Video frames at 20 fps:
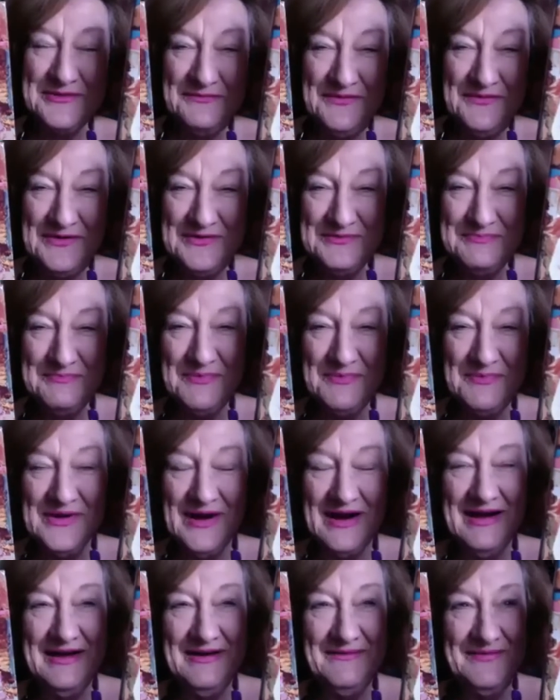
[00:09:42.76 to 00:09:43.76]
first book
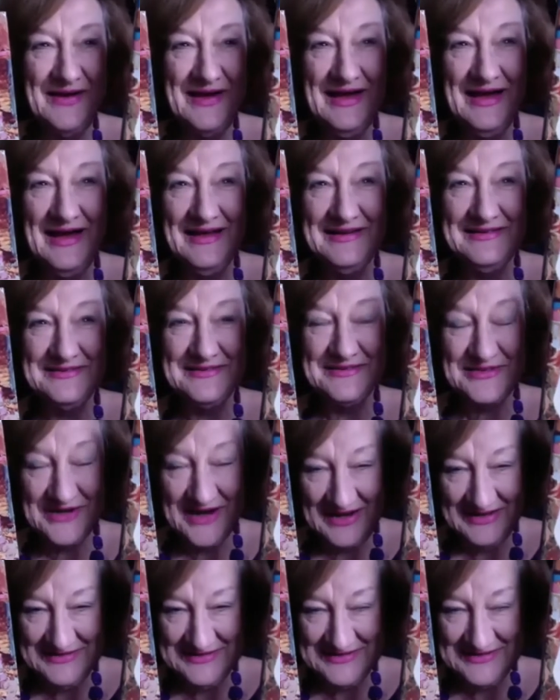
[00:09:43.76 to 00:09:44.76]
I ever had
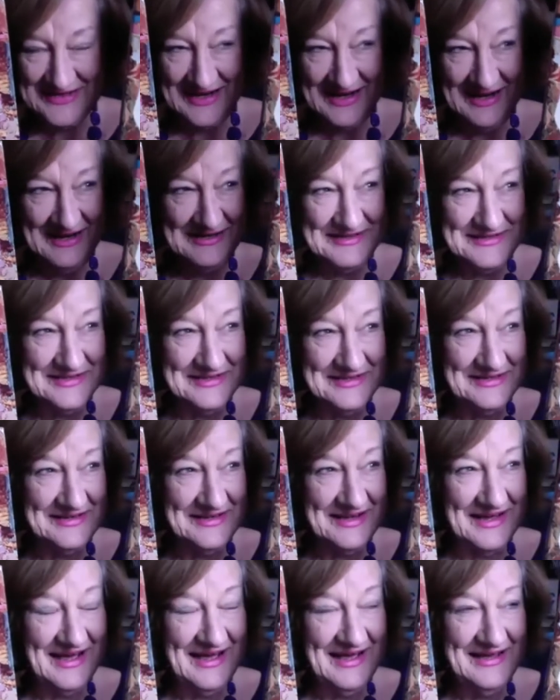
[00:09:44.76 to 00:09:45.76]
translated,
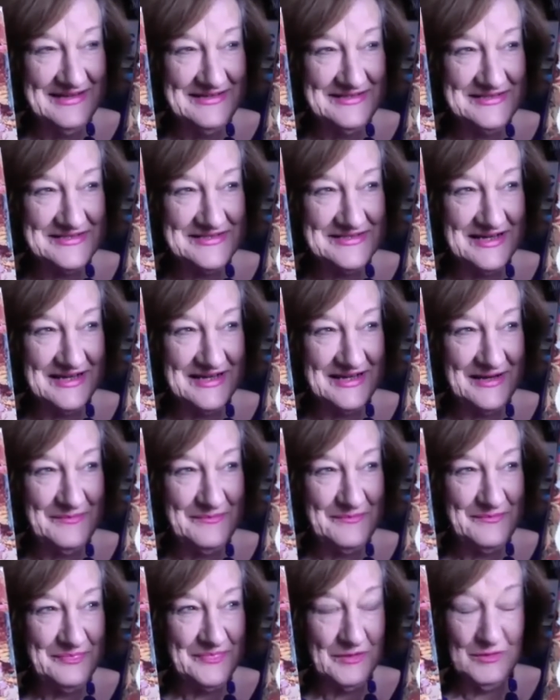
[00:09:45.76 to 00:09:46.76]
and
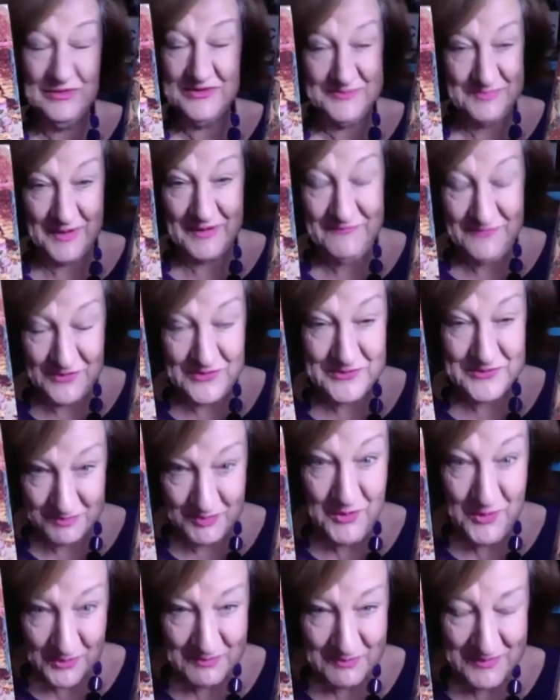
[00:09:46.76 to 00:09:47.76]
it was my first
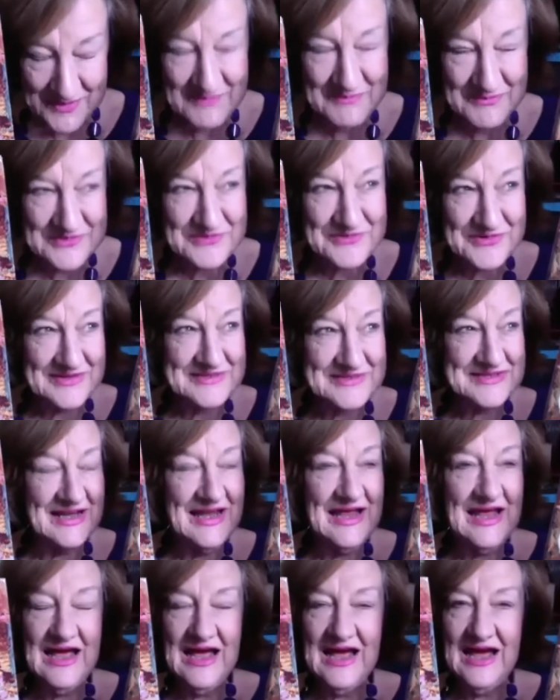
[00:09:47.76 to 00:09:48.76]
book, but it was translated.
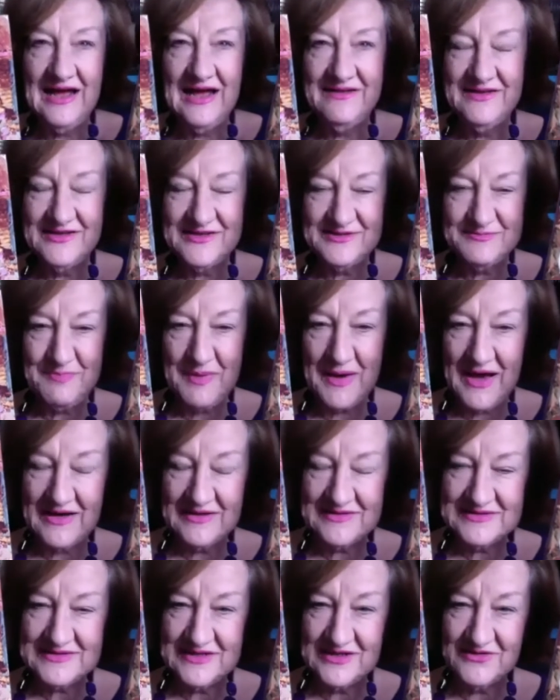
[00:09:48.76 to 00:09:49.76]
And this
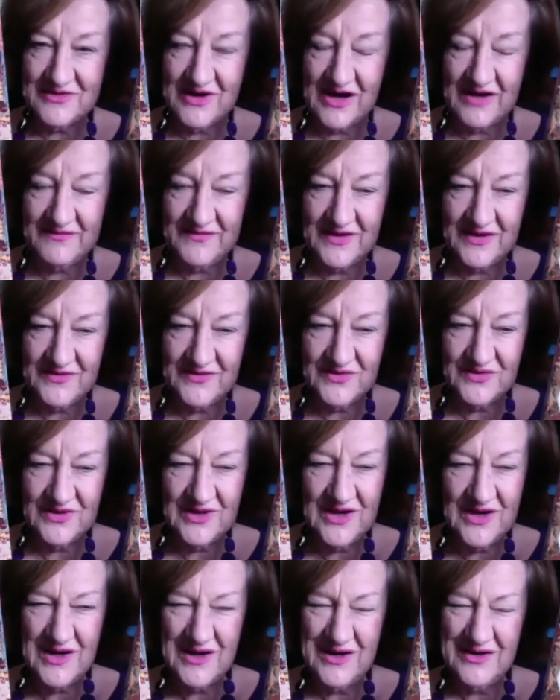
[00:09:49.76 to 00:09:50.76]
parcel arrived, and I thought,
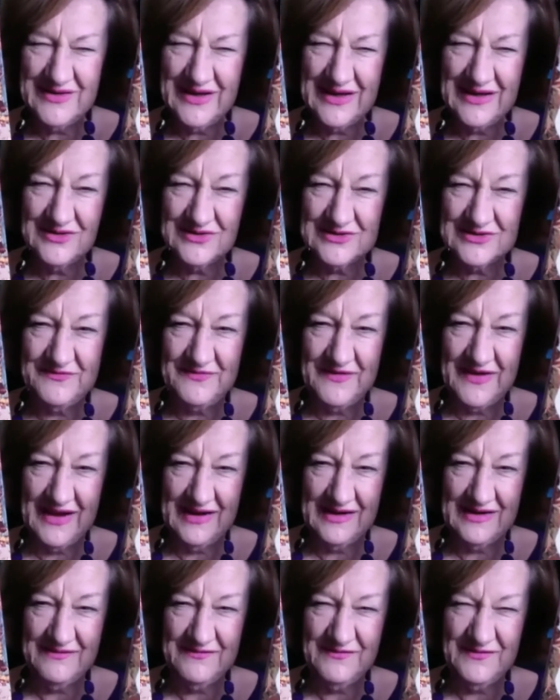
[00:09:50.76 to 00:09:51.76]
Oh, that looks
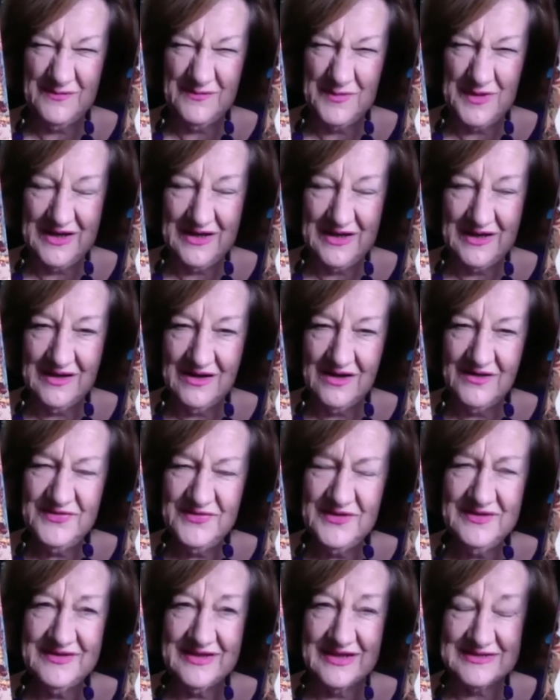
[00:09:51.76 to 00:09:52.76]
vaguely familiar. I
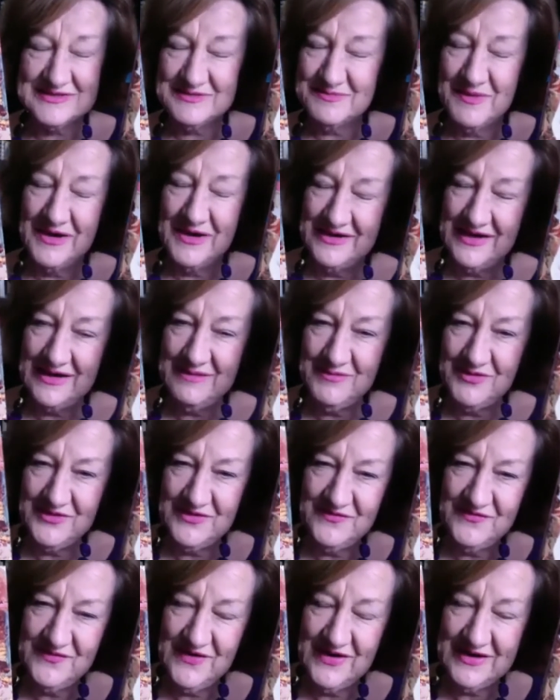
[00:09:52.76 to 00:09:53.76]
think that's my name on
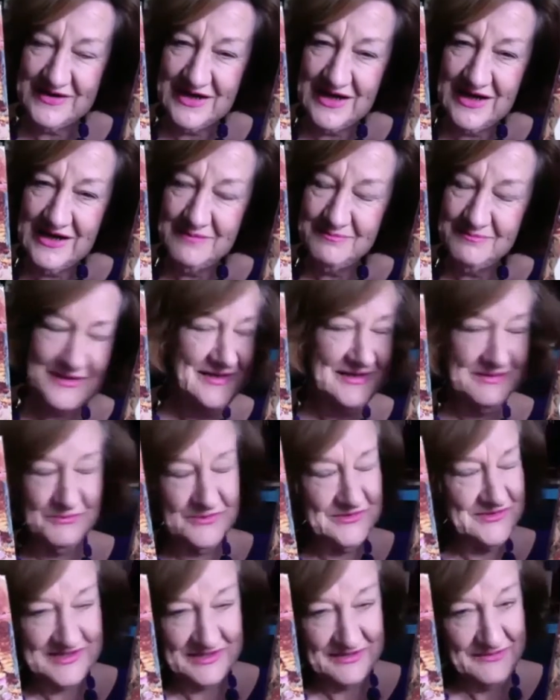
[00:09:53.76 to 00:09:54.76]
the front, but it
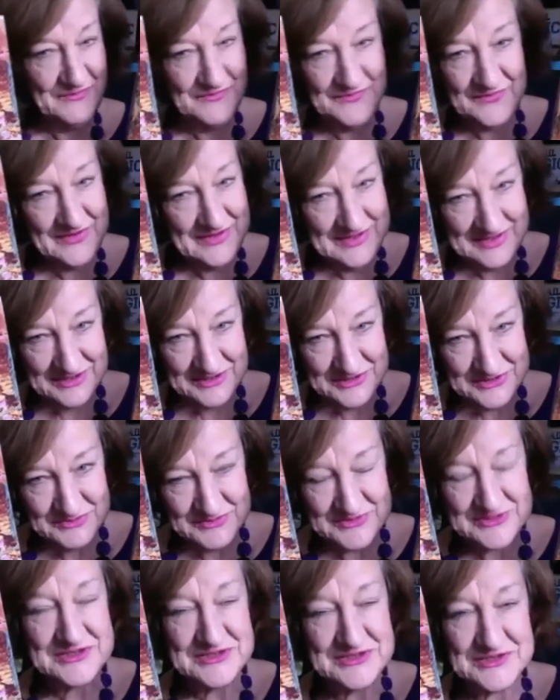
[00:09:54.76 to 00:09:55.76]
was in Finnish,
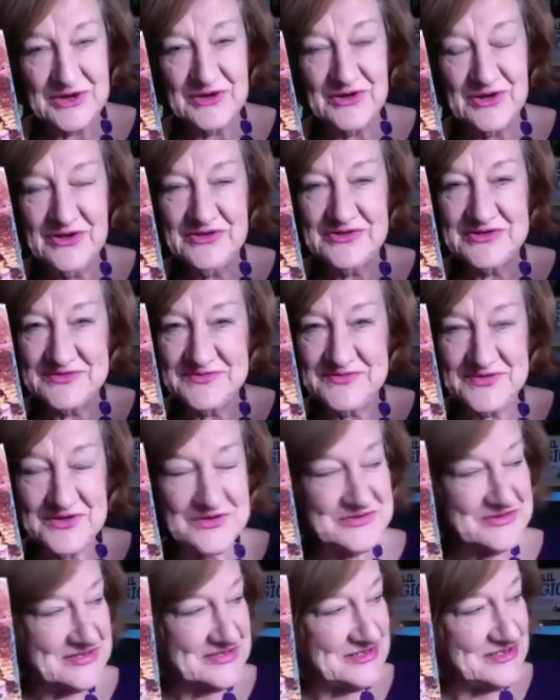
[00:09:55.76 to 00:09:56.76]
which has got lots of
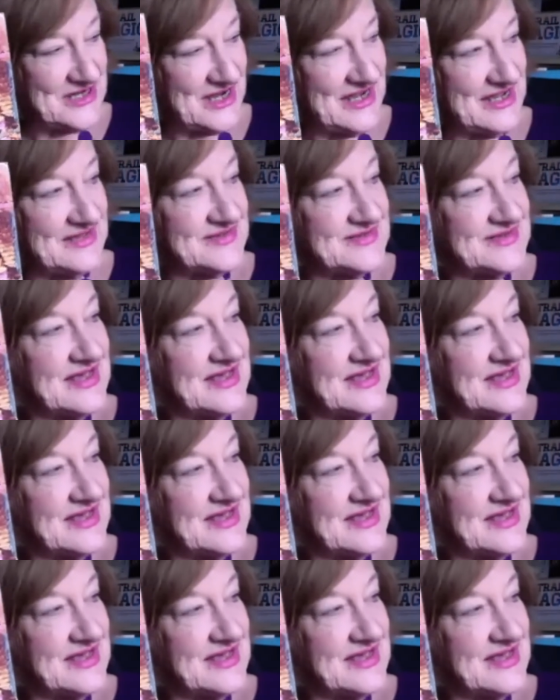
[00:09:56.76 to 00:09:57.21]
dots and J's.